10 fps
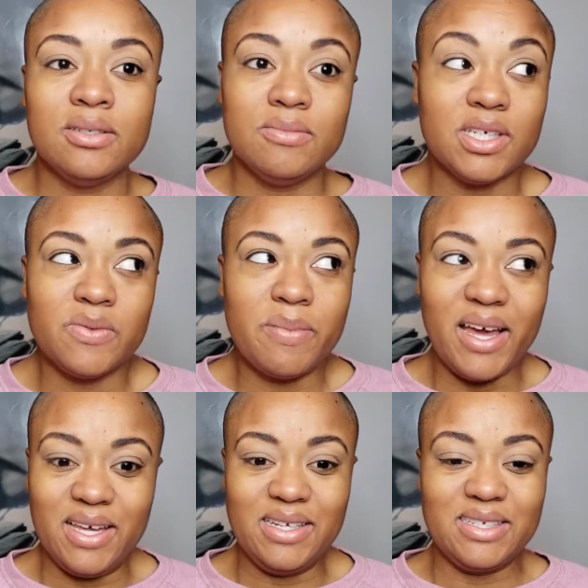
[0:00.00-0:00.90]
because we
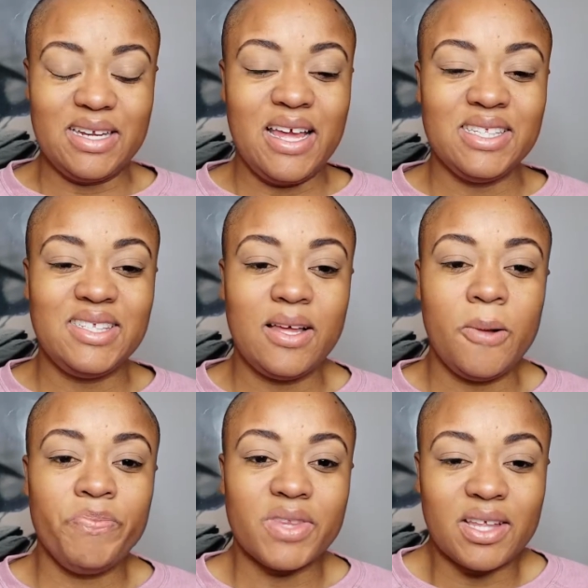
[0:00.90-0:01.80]
buy it. And
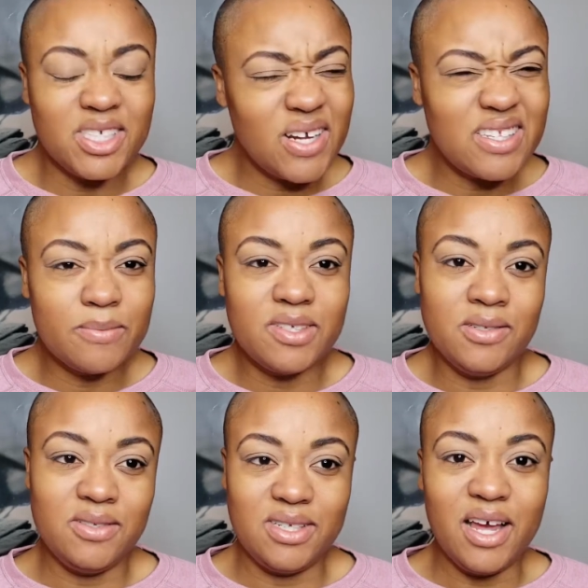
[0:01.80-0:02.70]
so let's try some
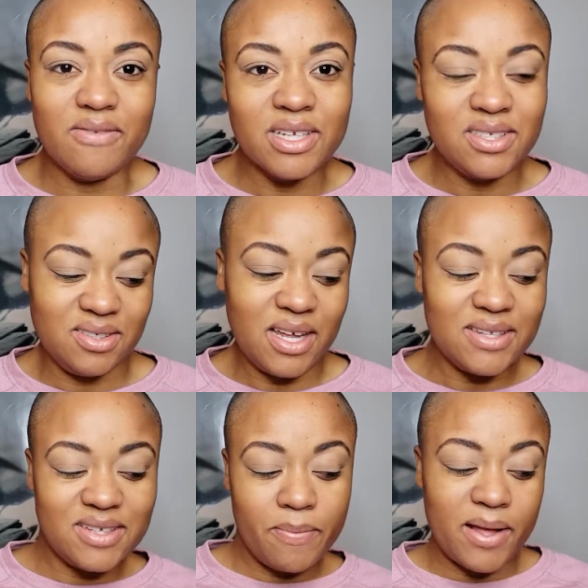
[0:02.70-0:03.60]
new stuff. Let's just kind
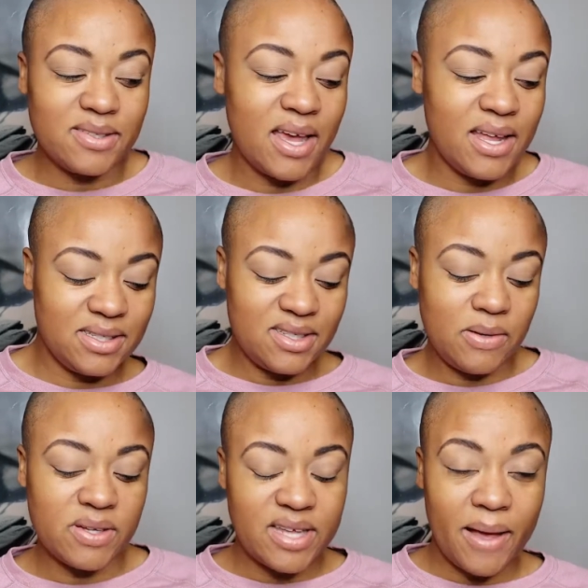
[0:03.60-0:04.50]
of step outside and see
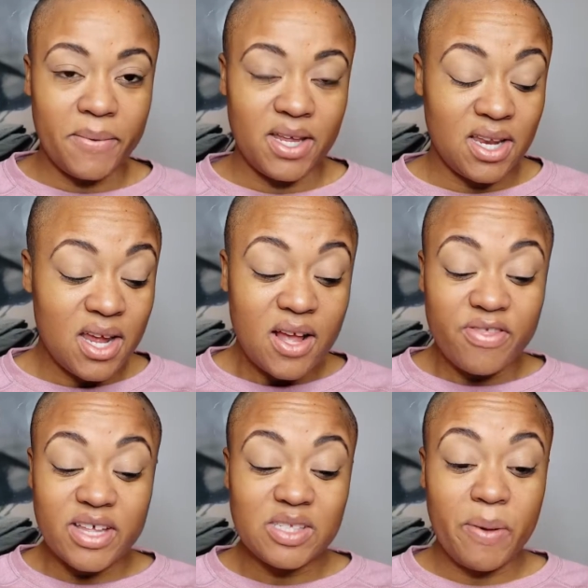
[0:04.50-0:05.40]
what's happening.
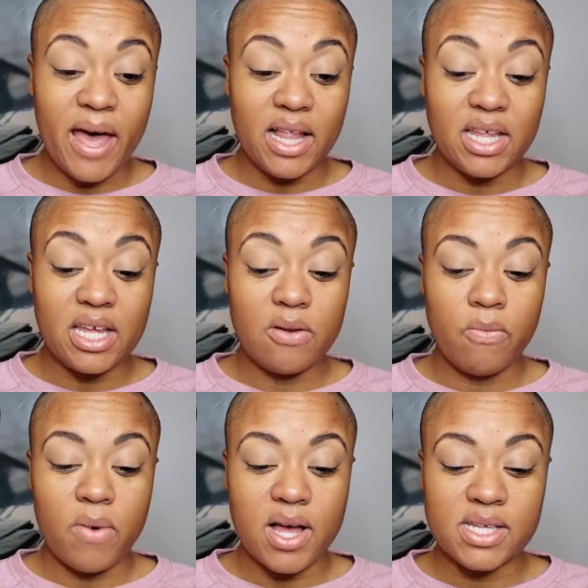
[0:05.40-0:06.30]
This palette
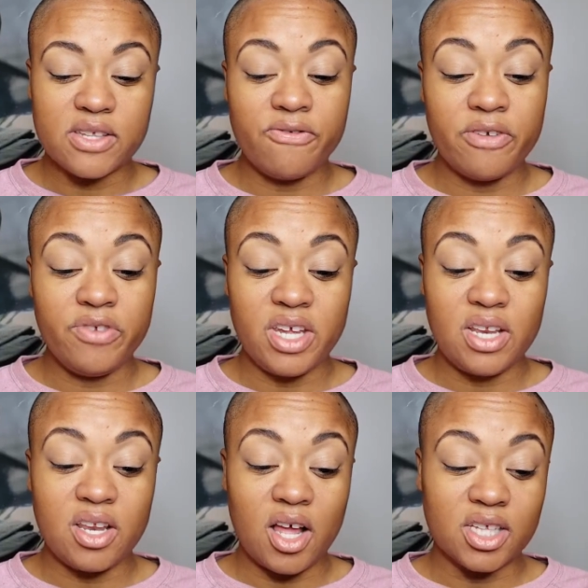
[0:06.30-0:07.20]
was
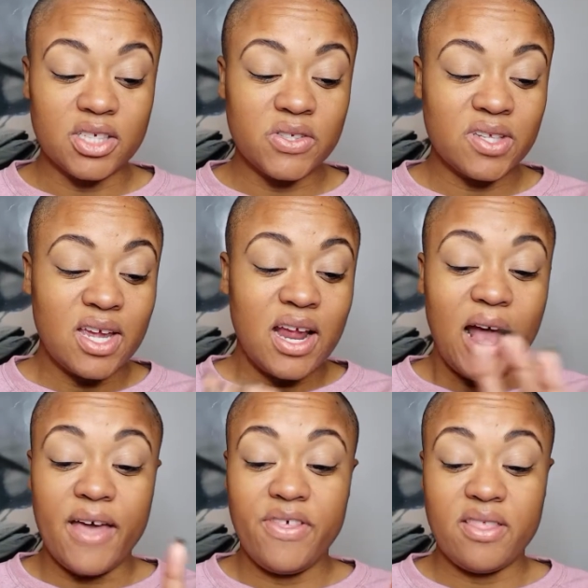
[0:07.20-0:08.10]
$15.
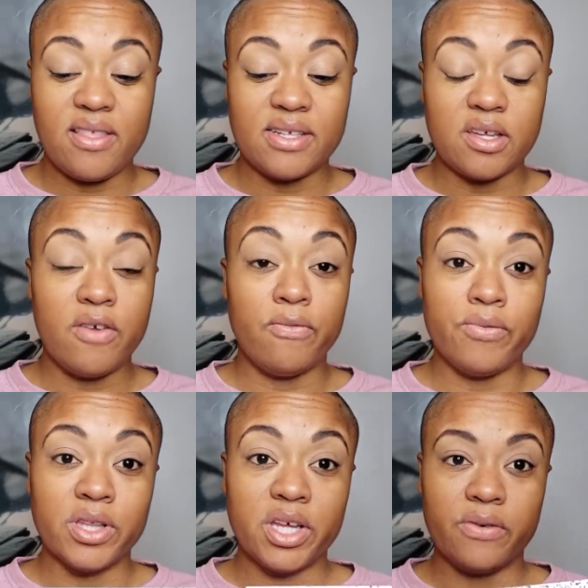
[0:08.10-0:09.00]
I think that that's a
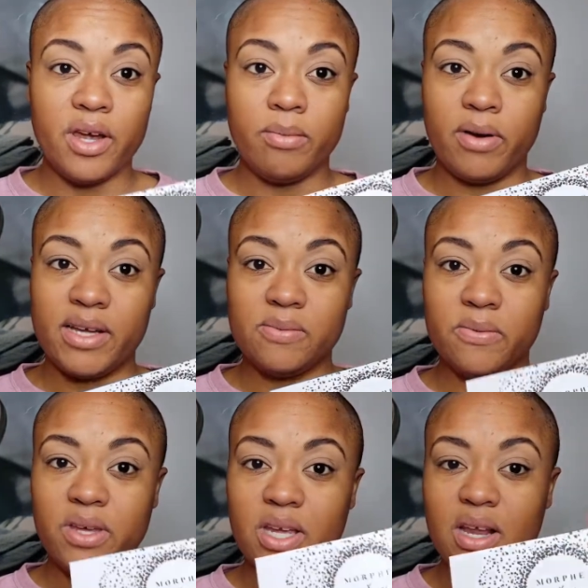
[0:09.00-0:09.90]
really great price
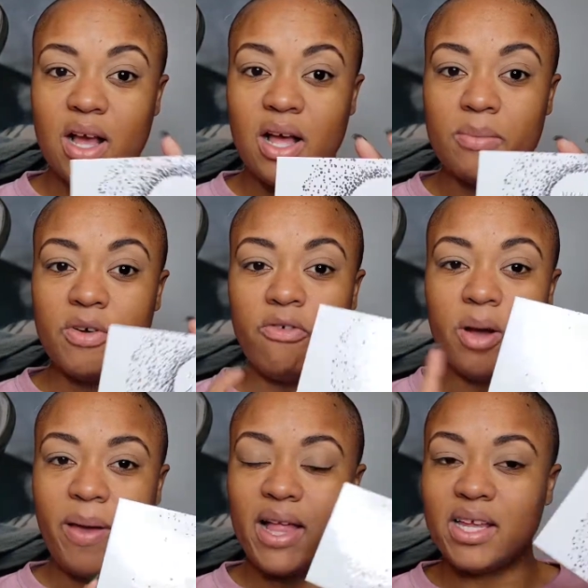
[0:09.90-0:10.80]
point for
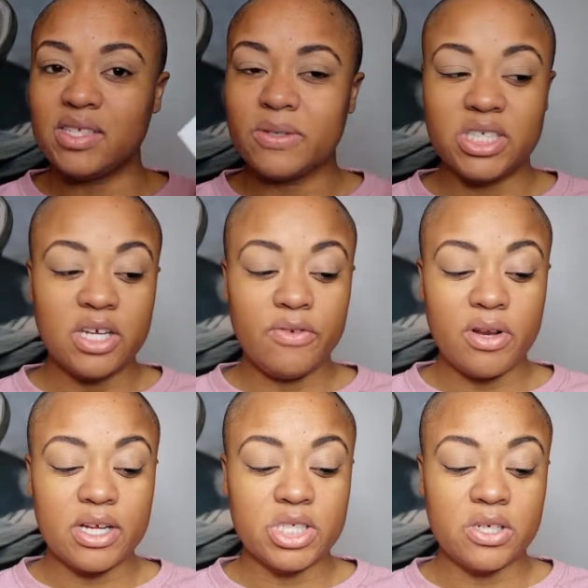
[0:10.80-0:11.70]
a palette, especially if you're
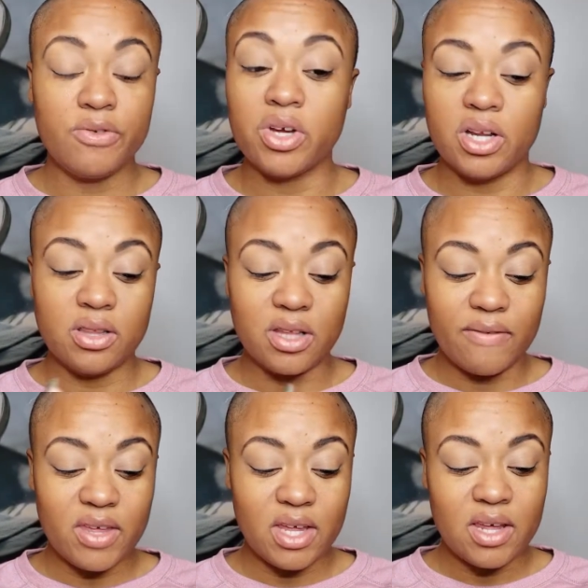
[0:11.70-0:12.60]
not sure if you're gonna
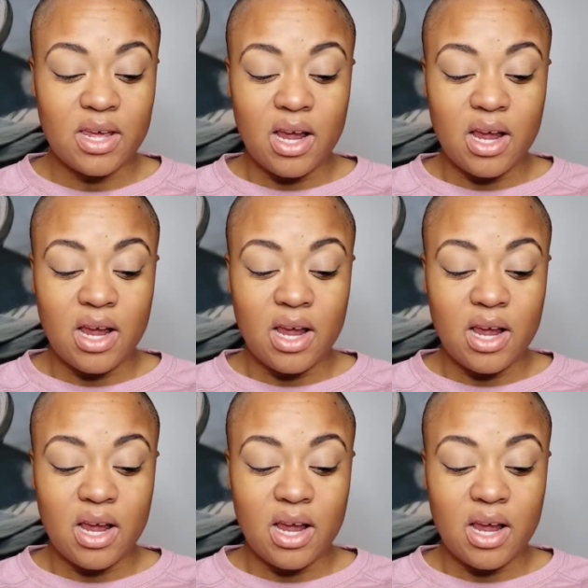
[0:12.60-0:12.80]
love it.